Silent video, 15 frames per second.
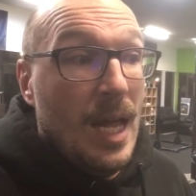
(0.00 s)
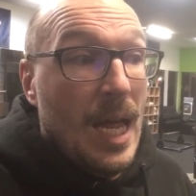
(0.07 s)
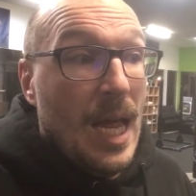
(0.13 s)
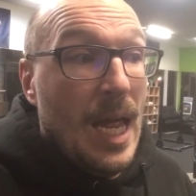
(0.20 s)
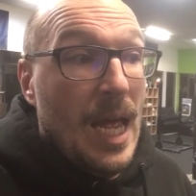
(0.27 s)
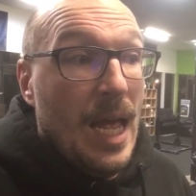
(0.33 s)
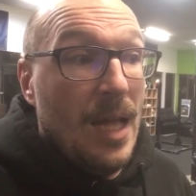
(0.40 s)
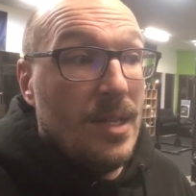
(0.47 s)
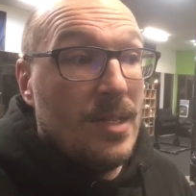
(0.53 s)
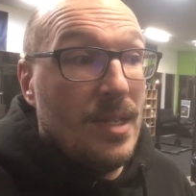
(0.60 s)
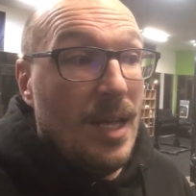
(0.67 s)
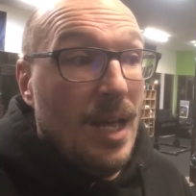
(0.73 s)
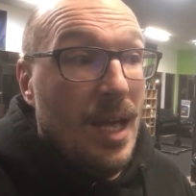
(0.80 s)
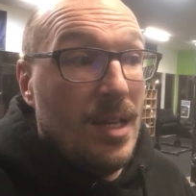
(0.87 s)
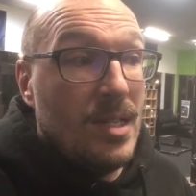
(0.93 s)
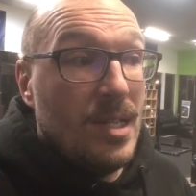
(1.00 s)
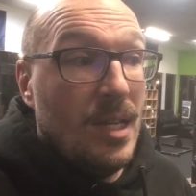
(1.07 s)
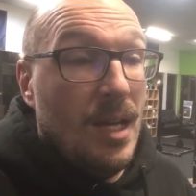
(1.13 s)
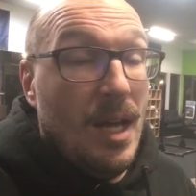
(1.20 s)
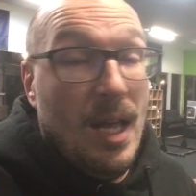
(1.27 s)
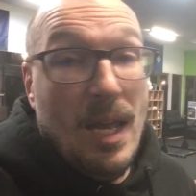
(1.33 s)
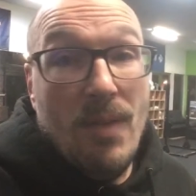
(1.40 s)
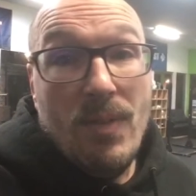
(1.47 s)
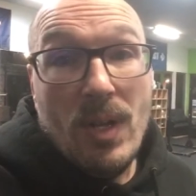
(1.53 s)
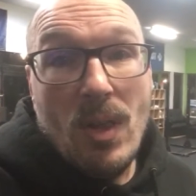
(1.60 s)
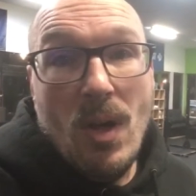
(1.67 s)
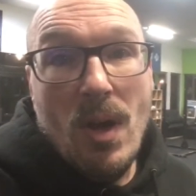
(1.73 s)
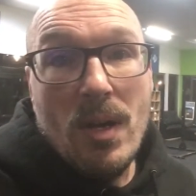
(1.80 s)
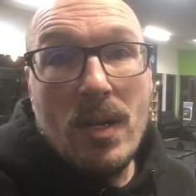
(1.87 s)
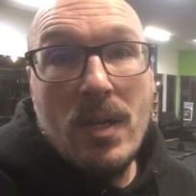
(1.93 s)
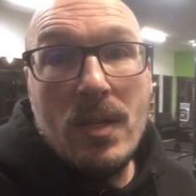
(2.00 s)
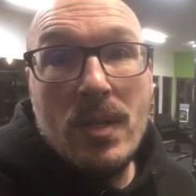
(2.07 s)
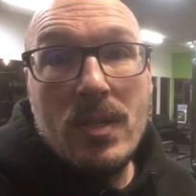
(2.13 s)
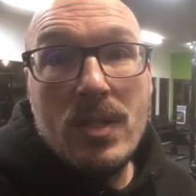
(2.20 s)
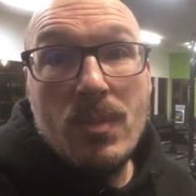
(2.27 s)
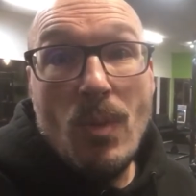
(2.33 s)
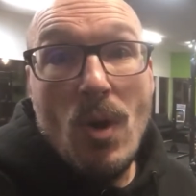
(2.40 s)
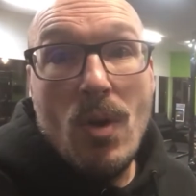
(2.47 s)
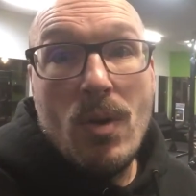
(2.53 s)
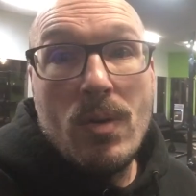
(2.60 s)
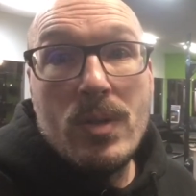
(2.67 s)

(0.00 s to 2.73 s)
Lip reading: at 11 o'clock tomorrow.